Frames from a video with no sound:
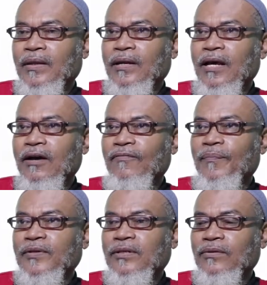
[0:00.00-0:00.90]
will have a
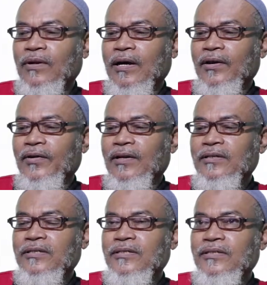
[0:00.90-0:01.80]
particular
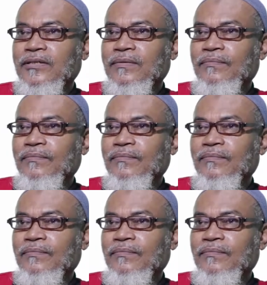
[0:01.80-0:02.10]
address,